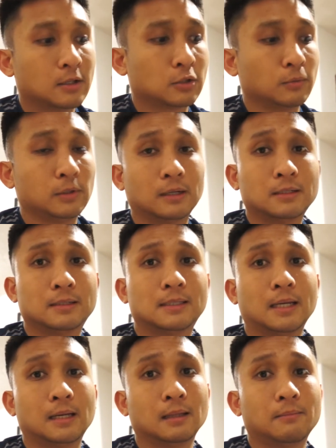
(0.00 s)
So when you actually
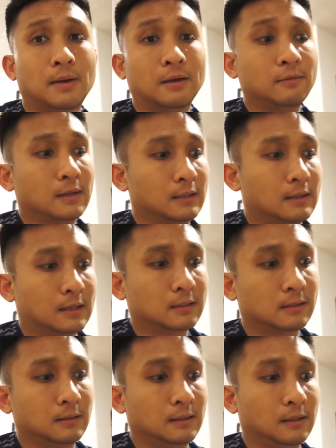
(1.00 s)
stick in the Mavic, it
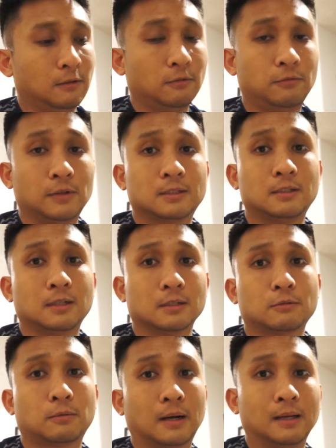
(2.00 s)
actually fits
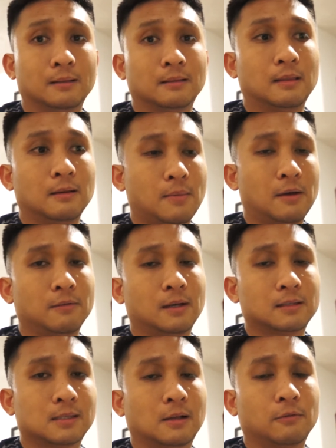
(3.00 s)
just right. Mavic
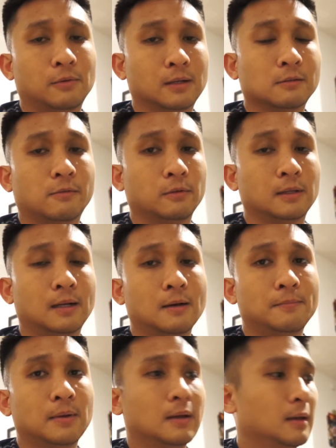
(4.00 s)
itself, when it's folded
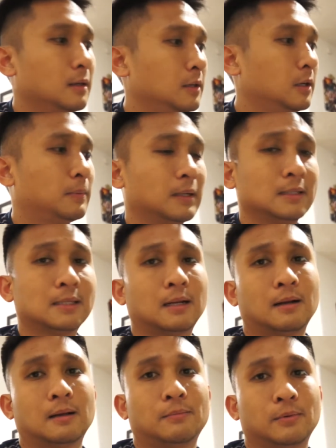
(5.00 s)
up, you could probably set
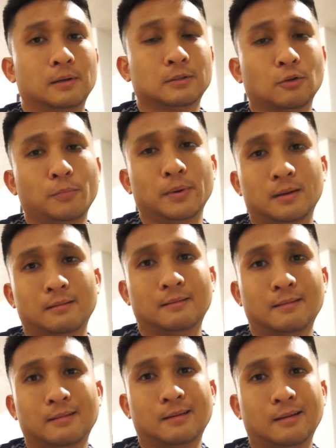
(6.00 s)
it up when it's open
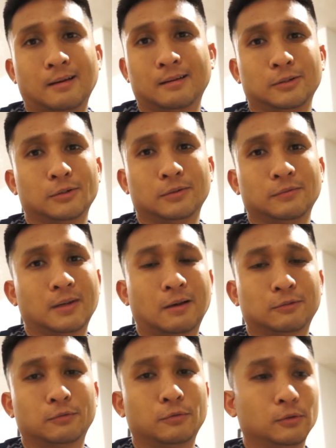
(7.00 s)
and you don't even have
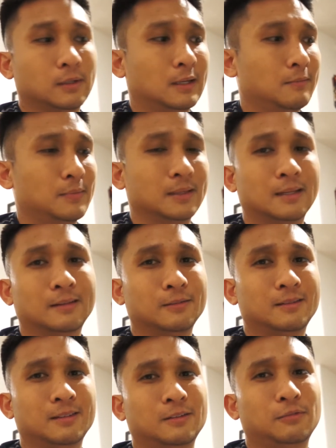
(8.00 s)
to fold it up, but that would
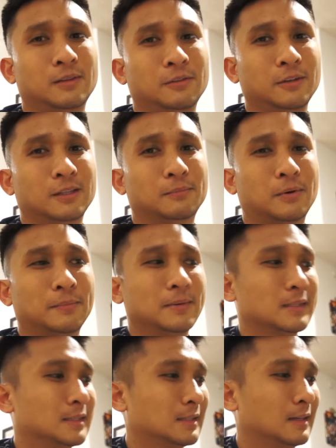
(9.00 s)
de defeat the
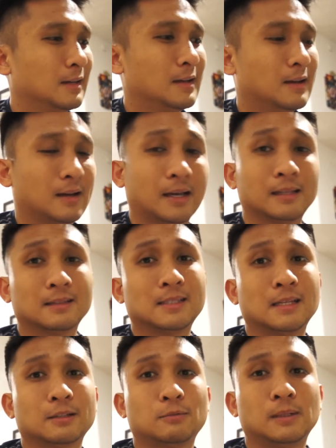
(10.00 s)
purpose. Again, this
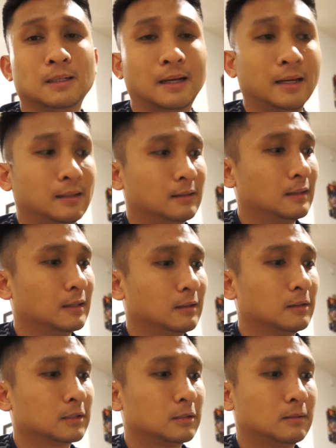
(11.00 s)
thing is really light. It
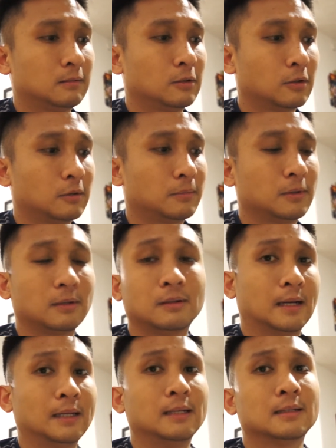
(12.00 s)
looks durable.
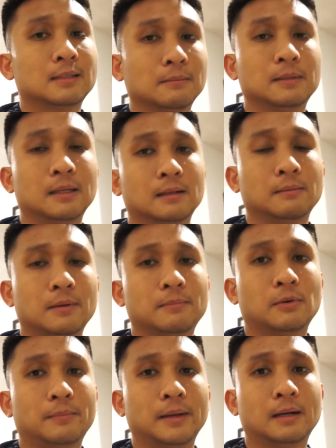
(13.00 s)
I needed something a little bit
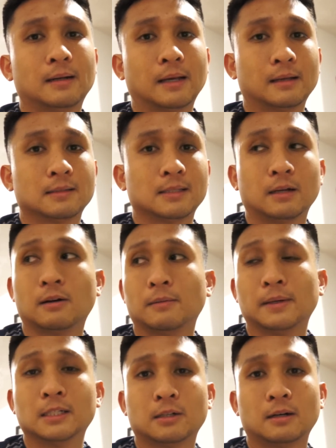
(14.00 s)
more bigger that I can stick all
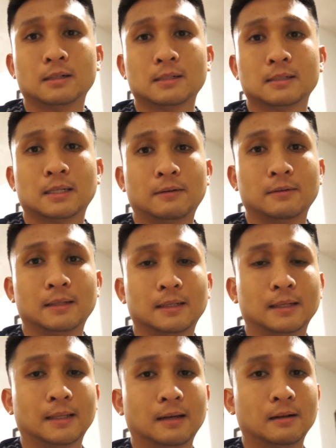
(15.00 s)
my chargers and everything
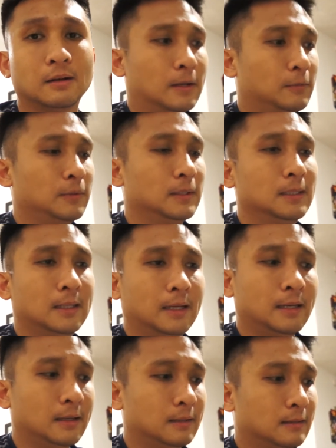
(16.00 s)
like that. I really like
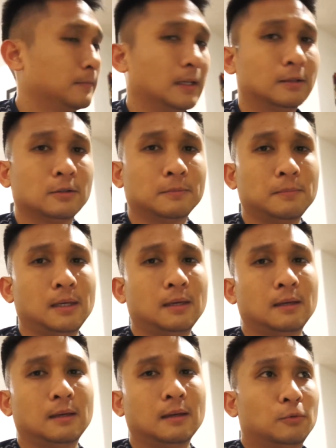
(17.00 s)
it. It took
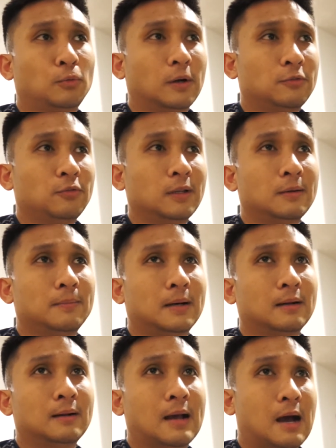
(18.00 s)
me roughly about
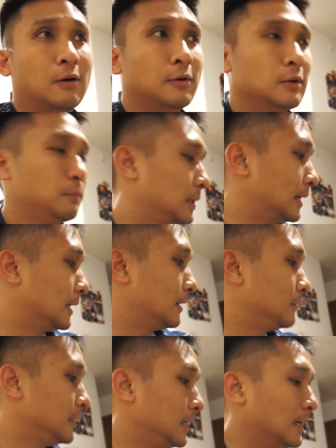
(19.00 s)
an hour to plot
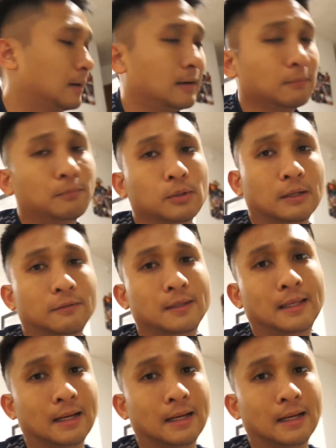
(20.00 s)
everything out and pull everything